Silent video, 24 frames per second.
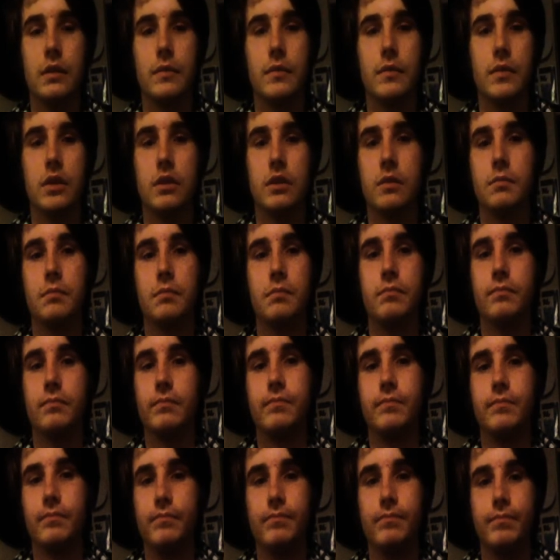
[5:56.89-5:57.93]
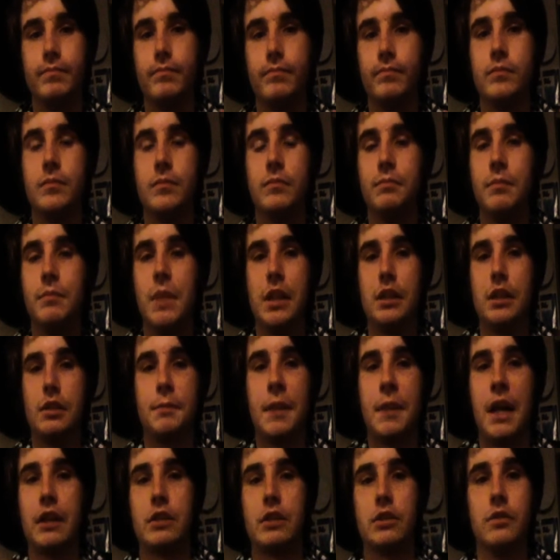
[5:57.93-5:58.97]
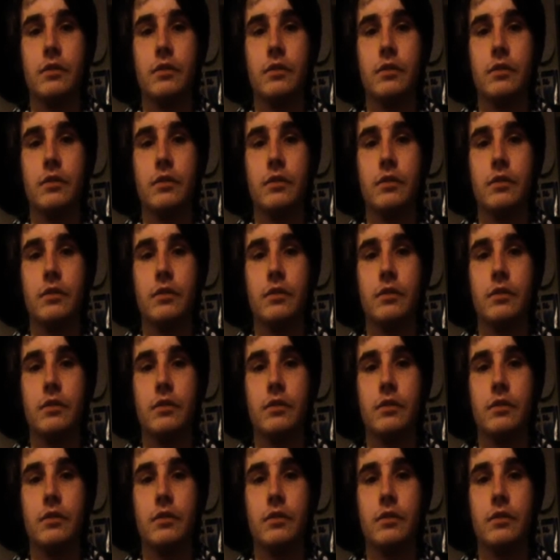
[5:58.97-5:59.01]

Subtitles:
just mismatch